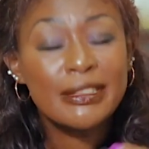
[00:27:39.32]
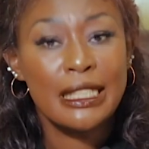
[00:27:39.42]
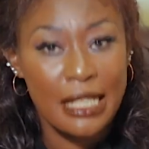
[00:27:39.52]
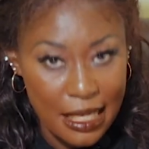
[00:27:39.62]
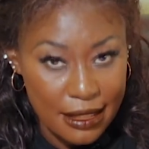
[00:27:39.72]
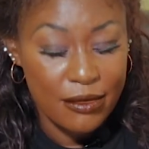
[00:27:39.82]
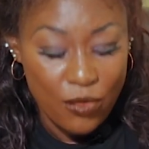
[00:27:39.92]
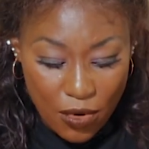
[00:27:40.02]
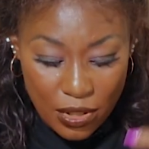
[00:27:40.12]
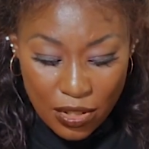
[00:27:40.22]
Yes,
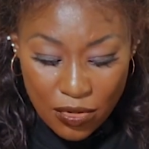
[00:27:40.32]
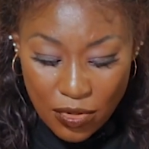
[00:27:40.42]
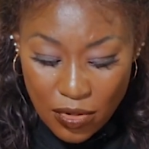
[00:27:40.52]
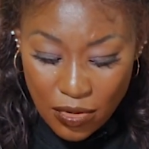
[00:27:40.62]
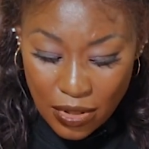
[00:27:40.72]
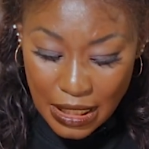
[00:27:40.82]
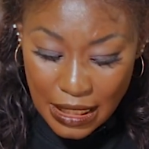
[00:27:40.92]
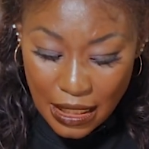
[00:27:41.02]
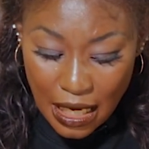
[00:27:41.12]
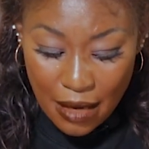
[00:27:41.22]
what to do?
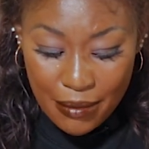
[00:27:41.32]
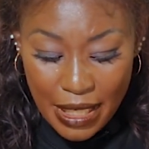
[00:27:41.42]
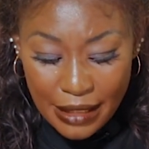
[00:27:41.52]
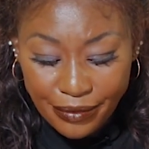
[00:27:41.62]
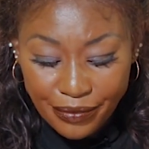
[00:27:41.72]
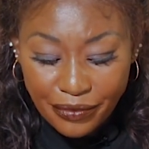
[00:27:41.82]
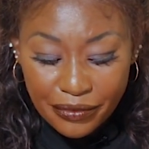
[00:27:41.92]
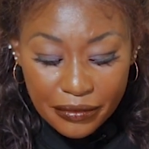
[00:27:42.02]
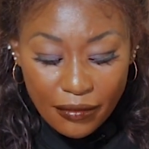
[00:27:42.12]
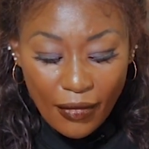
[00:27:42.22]
Amen.
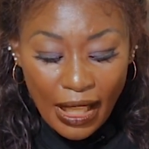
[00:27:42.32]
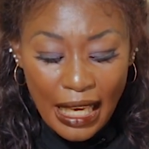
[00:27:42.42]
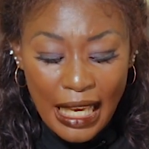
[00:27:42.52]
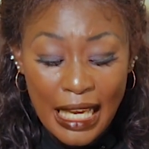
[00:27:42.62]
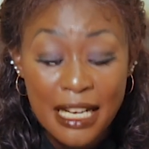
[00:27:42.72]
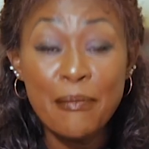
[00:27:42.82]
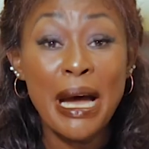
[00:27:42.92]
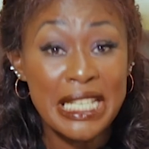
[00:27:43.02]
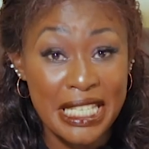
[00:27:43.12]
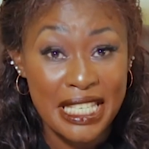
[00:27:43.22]
And
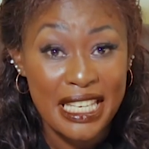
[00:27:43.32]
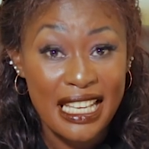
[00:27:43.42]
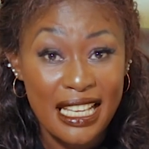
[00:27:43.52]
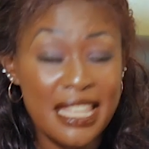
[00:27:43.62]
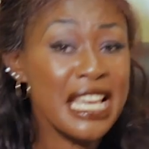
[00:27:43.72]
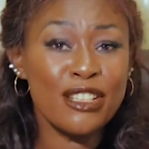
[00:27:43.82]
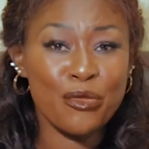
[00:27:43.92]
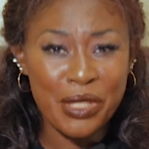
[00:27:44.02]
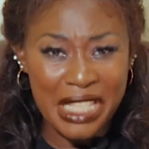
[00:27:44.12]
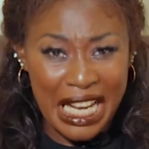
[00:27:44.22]
might. Things
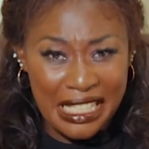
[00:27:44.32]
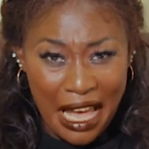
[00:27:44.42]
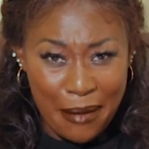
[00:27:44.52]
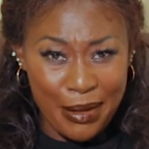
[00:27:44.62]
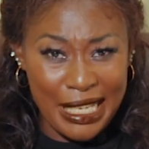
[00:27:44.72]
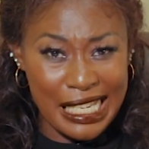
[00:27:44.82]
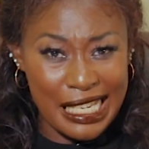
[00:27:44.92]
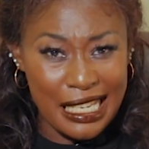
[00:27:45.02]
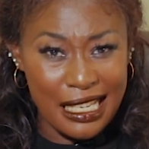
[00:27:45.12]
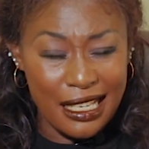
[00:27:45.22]
will start
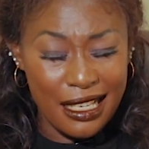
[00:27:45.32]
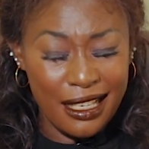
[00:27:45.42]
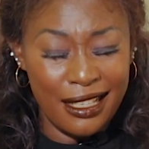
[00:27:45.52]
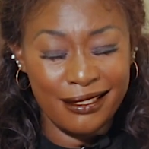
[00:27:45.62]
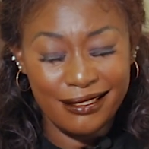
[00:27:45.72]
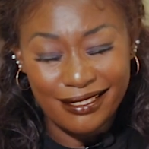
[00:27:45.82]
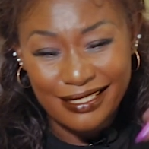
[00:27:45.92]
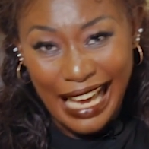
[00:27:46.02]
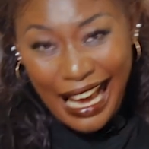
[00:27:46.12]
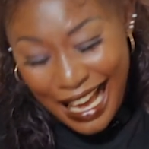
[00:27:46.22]
happening. And
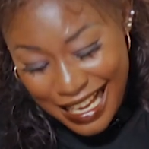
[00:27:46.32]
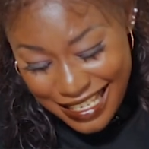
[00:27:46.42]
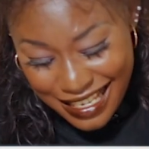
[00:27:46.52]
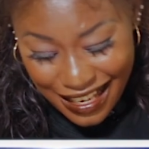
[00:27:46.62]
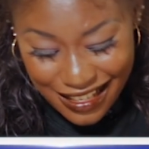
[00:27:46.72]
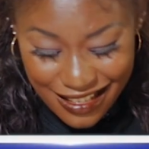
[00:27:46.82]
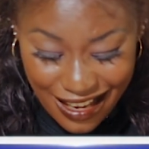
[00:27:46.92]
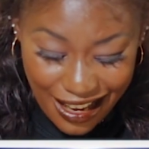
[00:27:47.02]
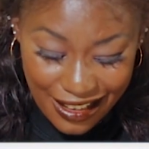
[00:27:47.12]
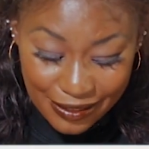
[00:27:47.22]

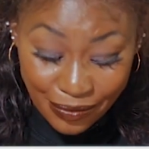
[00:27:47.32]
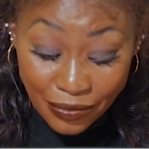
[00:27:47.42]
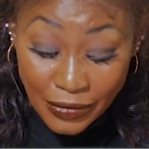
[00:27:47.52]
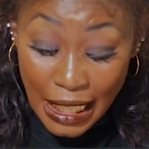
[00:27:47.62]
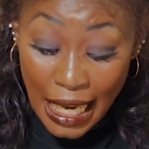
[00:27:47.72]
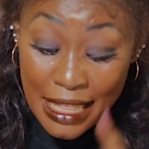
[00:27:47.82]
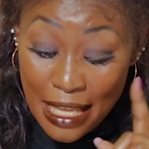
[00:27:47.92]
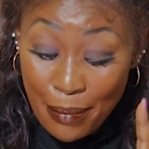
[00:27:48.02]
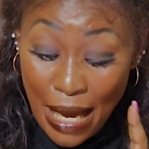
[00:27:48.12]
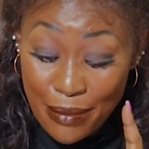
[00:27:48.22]

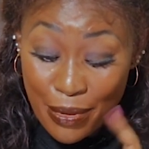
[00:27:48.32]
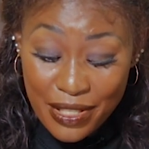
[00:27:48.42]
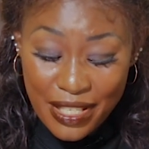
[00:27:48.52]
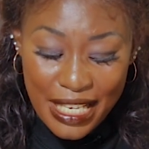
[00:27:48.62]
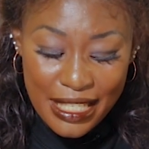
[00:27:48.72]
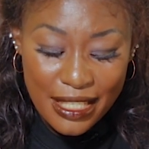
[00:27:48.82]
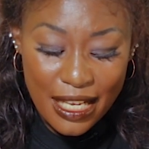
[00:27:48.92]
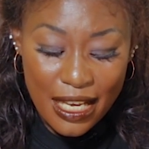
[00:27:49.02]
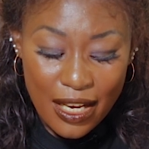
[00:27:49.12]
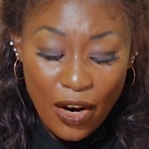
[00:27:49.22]
the Bible says,
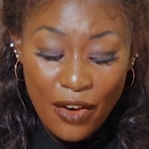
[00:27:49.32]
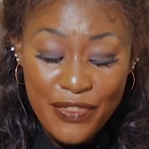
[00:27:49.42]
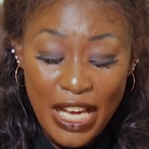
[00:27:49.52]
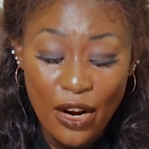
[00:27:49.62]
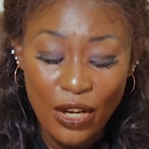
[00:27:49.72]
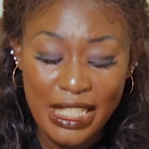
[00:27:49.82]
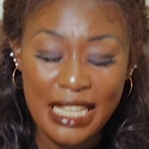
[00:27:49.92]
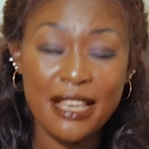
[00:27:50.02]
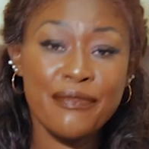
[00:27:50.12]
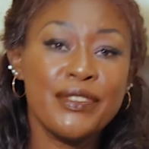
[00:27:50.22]
of the Lord
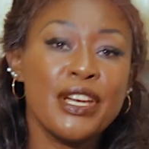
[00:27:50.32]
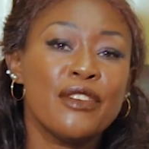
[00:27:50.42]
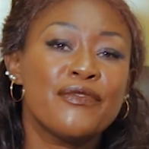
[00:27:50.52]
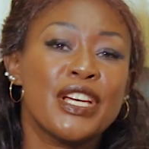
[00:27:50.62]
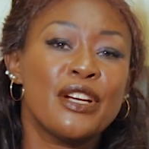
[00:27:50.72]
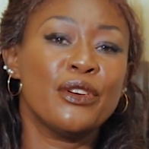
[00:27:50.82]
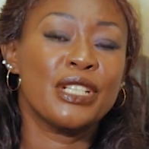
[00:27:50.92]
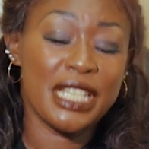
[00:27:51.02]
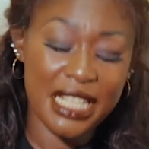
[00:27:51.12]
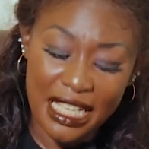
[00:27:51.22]
and the fear of the
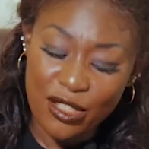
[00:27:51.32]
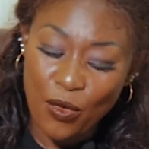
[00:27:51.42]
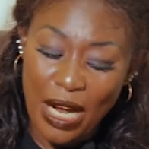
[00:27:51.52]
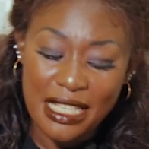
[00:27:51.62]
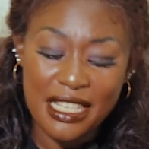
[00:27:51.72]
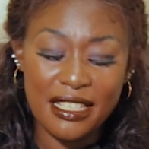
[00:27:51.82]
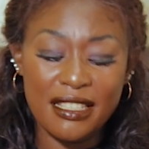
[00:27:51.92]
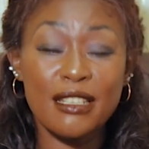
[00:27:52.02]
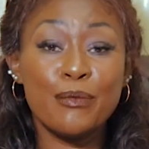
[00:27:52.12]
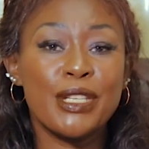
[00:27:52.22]
Lord. This one, this
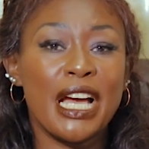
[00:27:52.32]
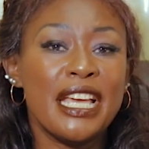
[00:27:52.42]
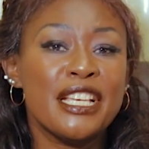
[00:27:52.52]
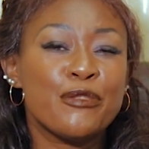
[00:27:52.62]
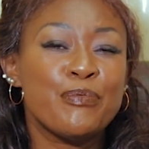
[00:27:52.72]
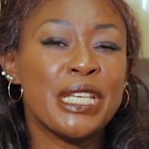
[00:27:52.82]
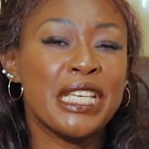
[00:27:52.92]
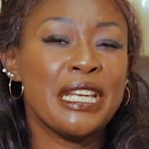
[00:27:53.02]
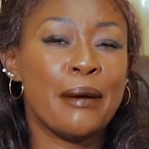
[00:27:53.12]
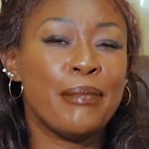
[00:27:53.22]
scripture is
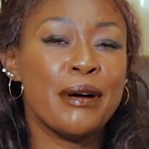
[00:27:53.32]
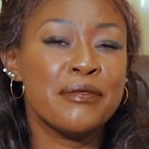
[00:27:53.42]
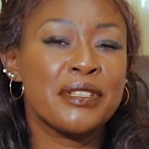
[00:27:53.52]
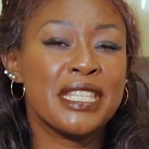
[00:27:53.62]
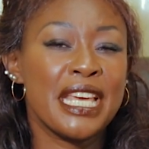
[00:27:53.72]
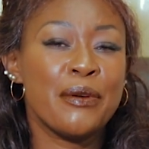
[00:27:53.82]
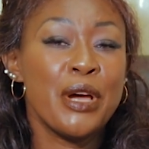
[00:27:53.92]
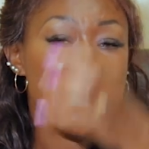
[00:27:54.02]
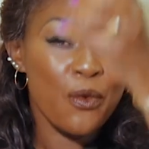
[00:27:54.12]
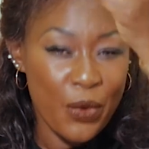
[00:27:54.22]
speaking about the
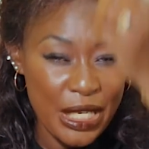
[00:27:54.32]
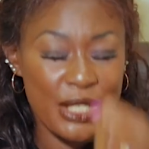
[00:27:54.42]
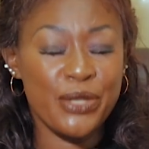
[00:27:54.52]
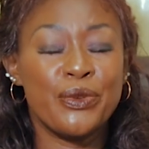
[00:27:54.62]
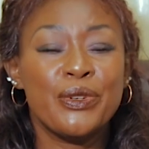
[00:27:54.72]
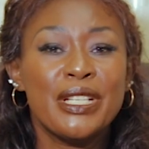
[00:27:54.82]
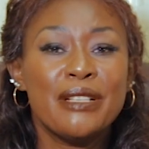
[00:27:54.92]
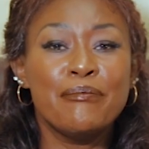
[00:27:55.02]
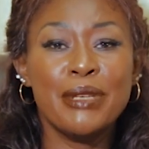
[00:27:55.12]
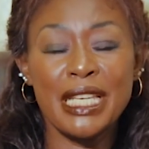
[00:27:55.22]
window
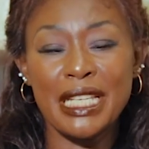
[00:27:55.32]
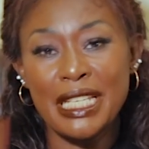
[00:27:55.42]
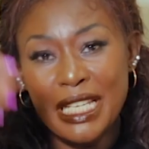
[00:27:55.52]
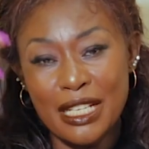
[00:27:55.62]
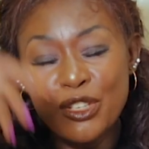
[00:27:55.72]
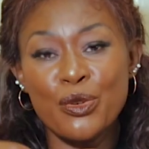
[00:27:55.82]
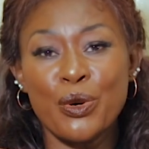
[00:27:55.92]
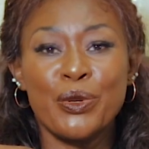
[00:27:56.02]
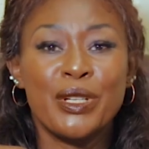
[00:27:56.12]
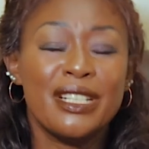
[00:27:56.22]
being
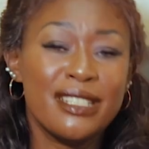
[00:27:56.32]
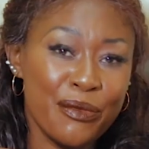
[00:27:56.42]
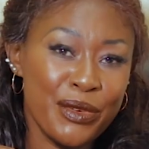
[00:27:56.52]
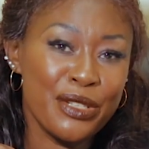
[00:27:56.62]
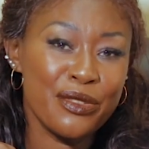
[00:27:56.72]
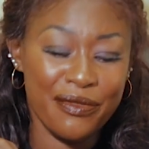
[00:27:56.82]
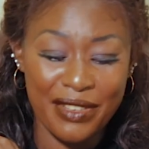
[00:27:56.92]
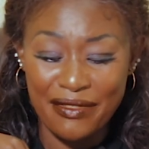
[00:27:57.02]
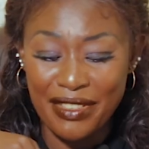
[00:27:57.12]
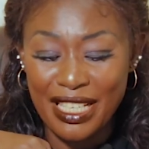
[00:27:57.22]
drawn. The window
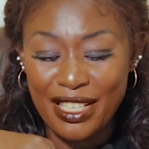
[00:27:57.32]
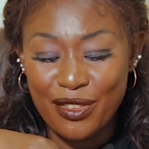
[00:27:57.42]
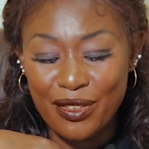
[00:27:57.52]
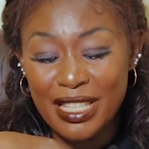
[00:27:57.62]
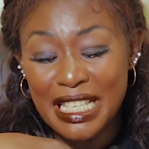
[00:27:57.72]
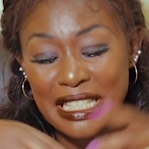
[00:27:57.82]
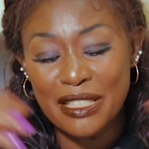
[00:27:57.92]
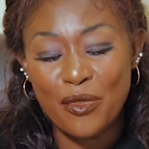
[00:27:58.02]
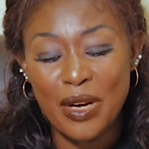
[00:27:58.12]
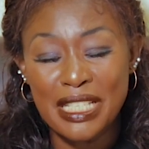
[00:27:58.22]
of revelation. This
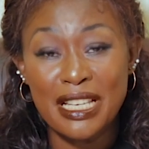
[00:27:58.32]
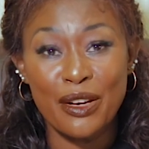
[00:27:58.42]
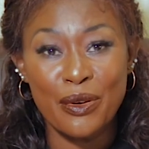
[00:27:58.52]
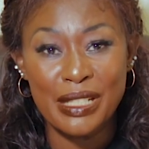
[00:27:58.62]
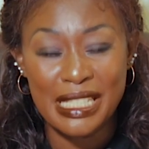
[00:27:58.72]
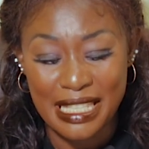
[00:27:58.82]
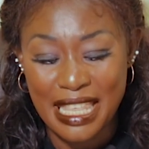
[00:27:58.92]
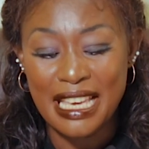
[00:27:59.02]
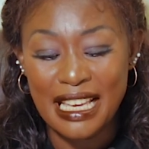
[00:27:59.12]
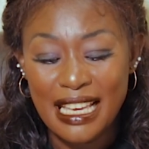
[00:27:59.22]
is quite a long
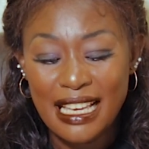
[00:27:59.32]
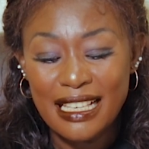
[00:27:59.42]
thing.